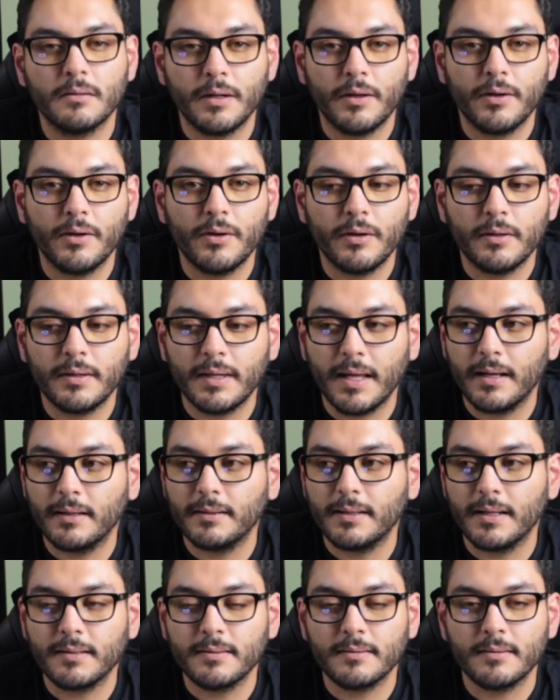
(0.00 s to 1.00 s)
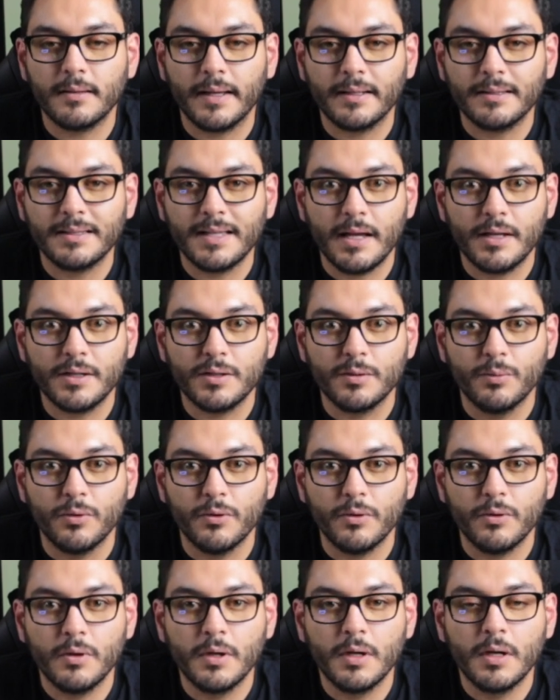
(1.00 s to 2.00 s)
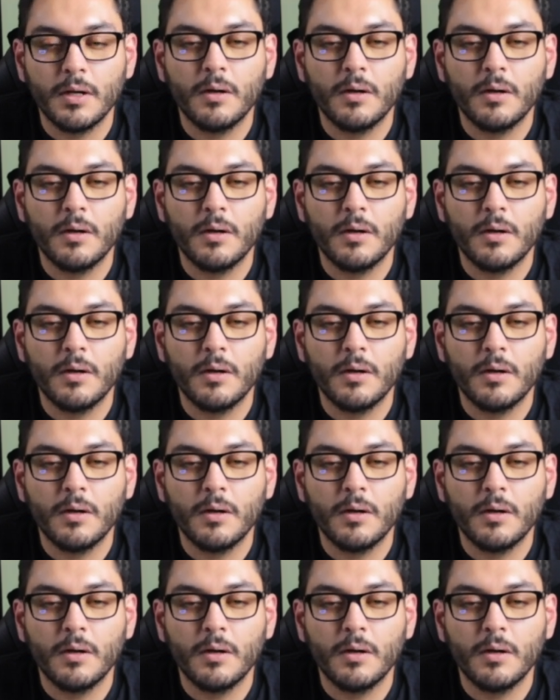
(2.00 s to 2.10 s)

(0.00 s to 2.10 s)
another thing that's like tangible,